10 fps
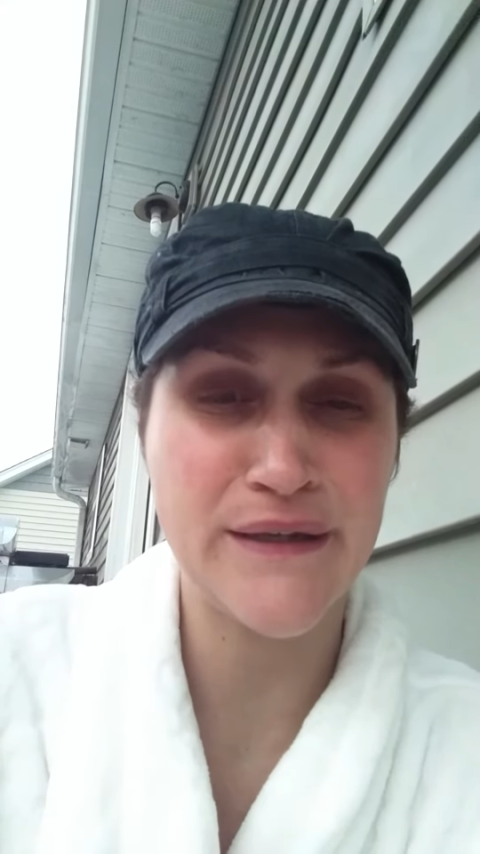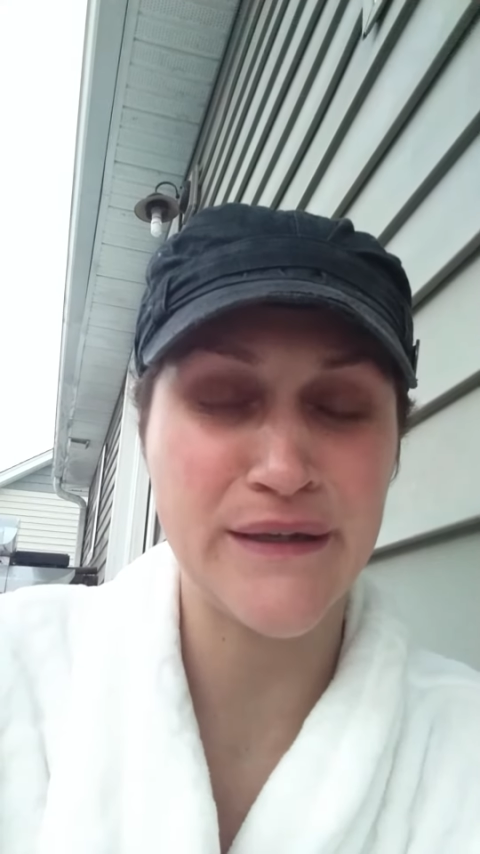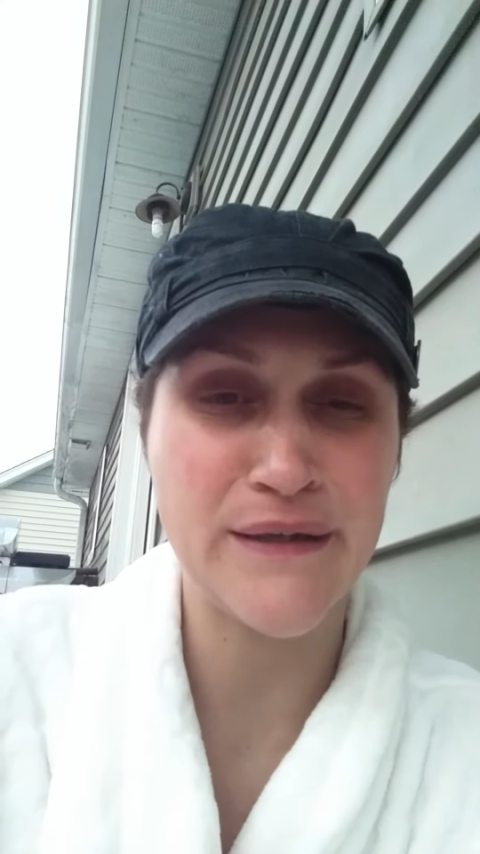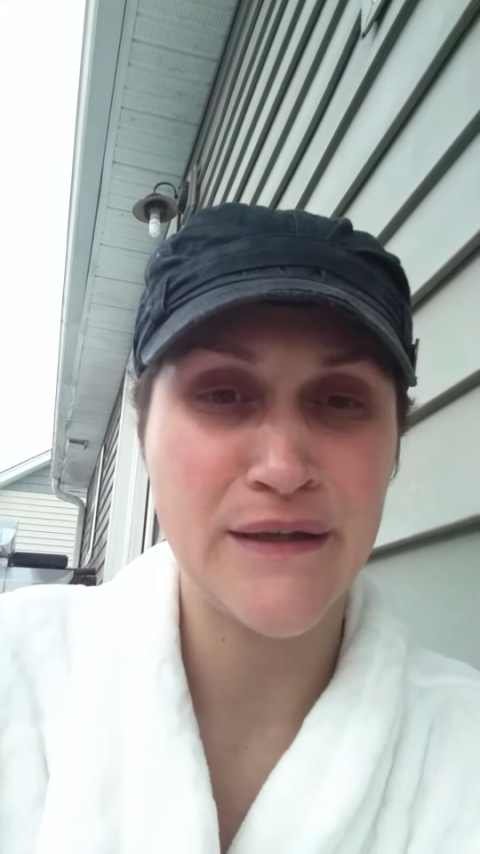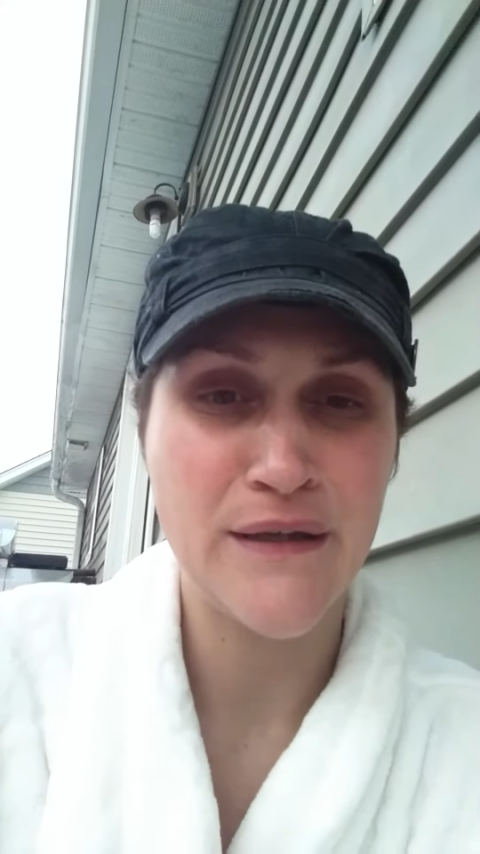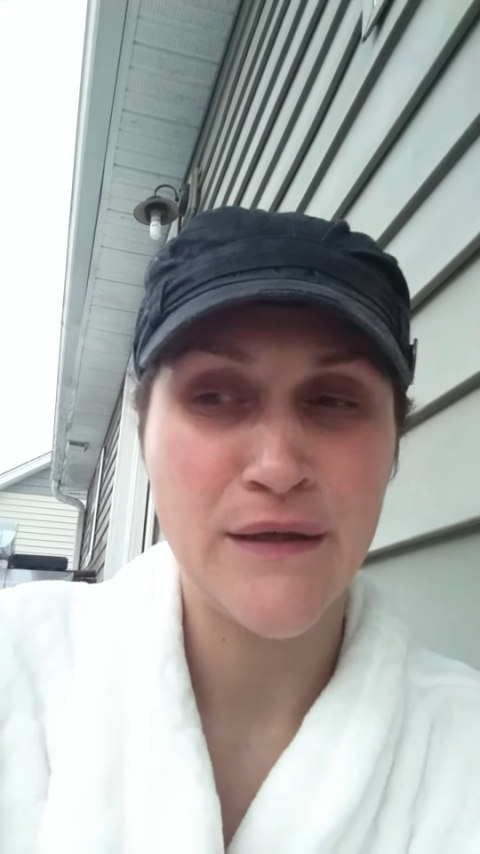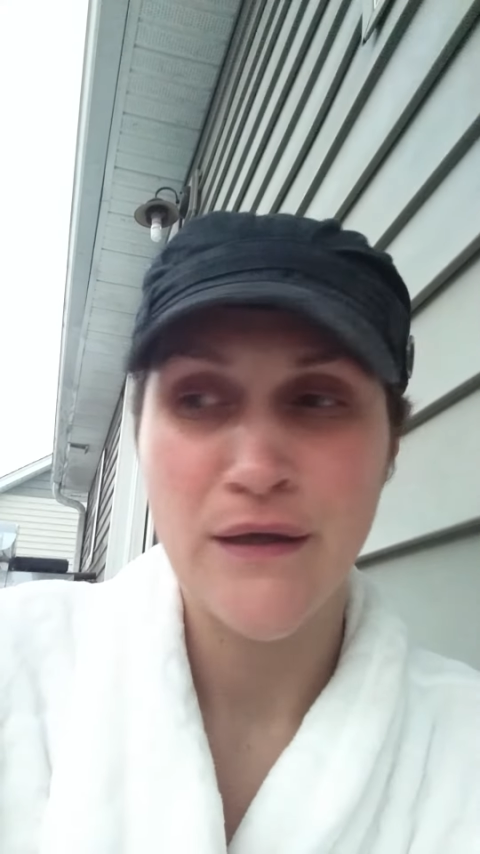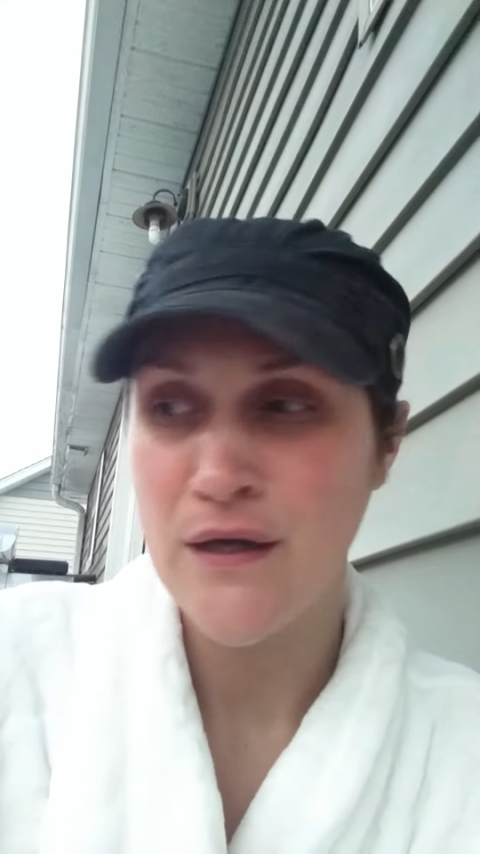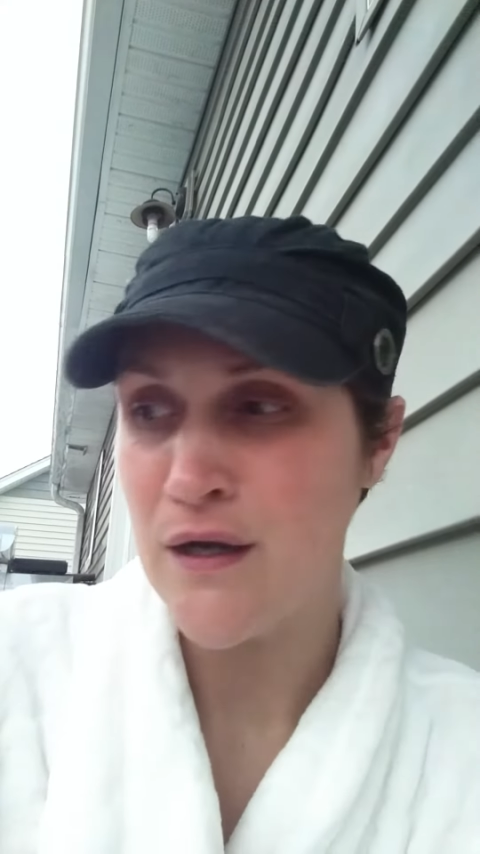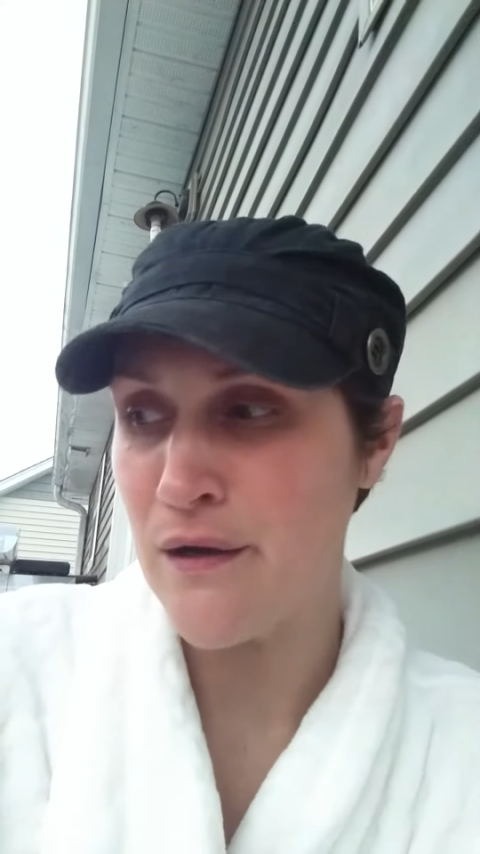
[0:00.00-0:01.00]

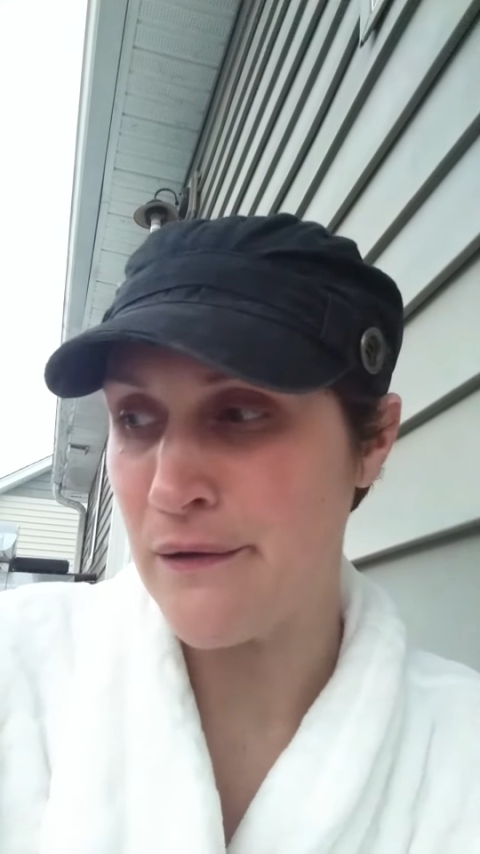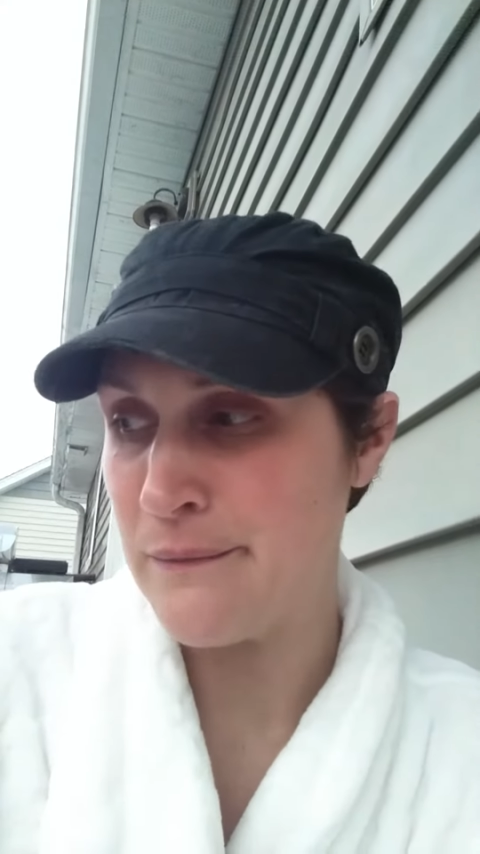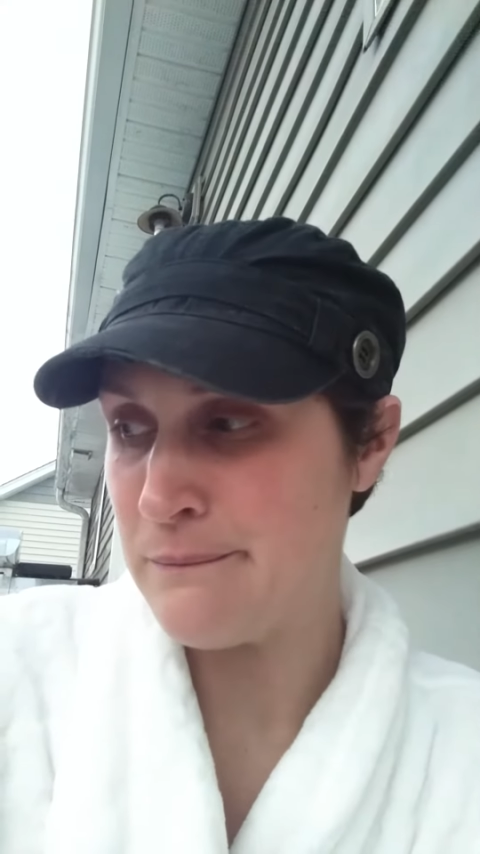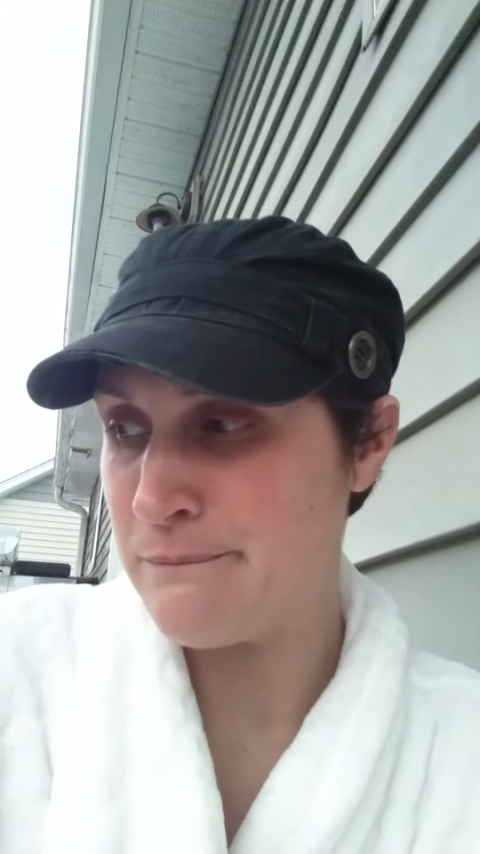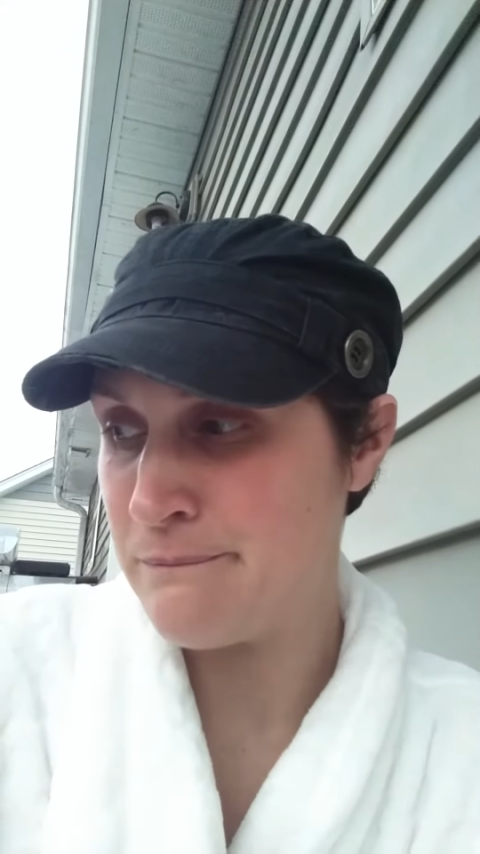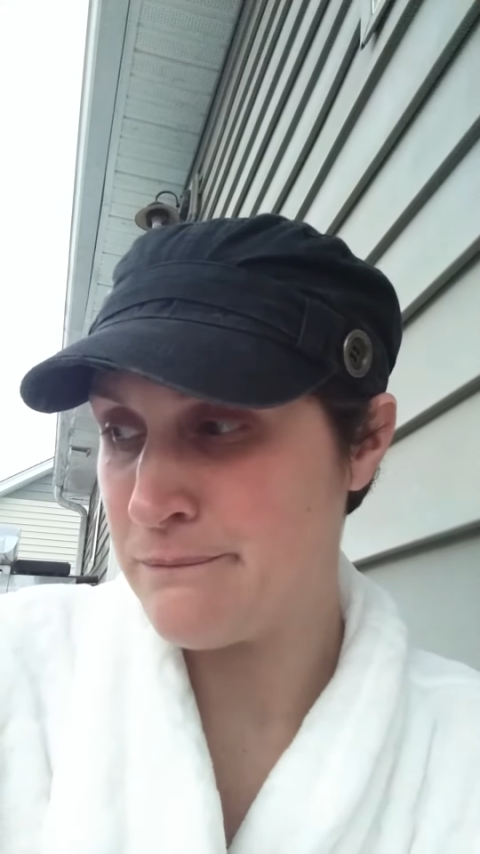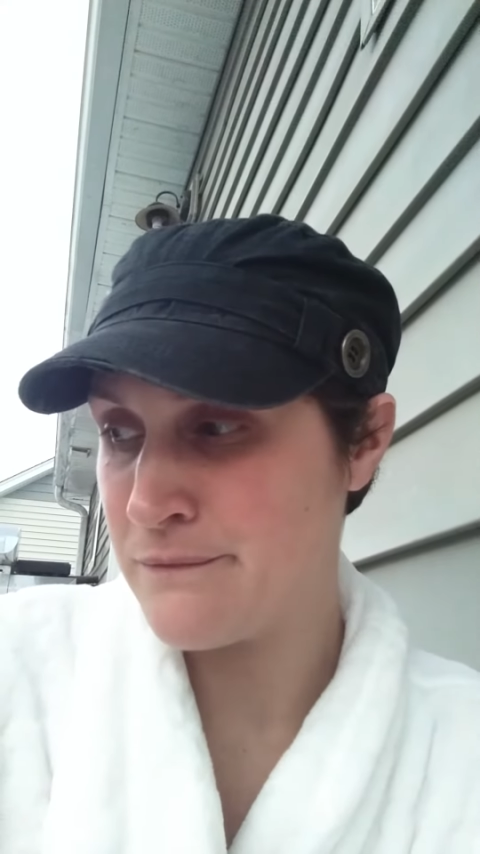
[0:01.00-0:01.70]
and